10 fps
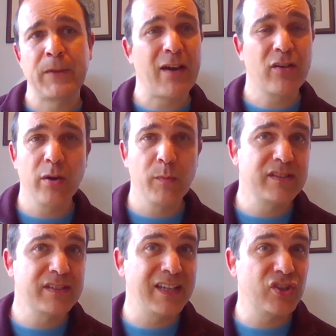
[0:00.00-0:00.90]
How can we
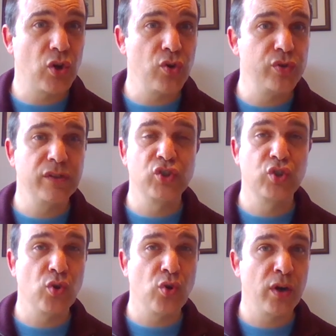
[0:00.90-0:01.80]
sing songs of
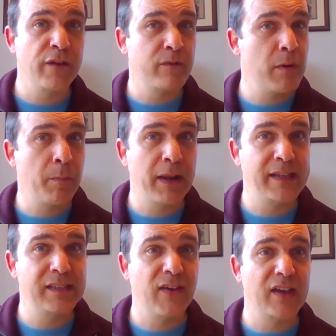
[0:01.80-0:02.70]
joy from a
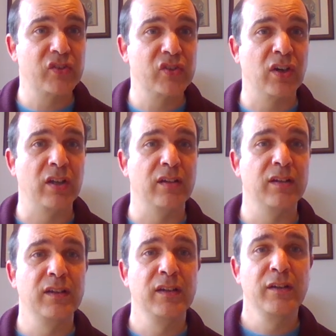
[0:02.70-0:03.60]
place of exile,
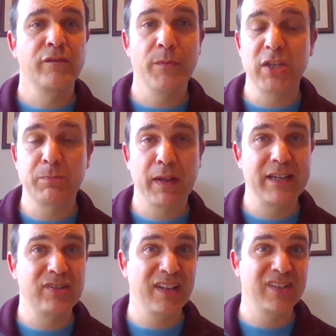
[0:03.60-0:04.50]
from this
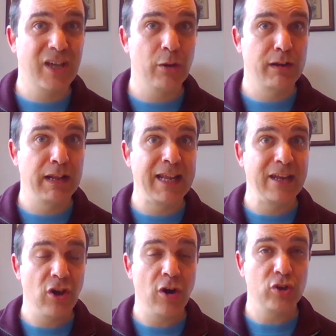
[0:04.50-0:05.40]
place that is so clearly
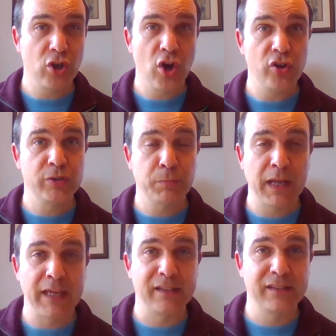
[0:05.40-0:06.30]
not God's
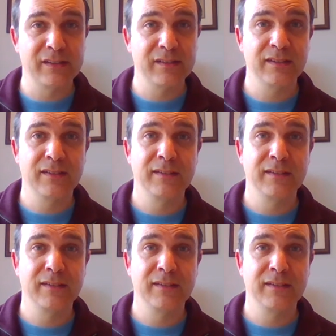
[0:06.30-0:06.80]
place?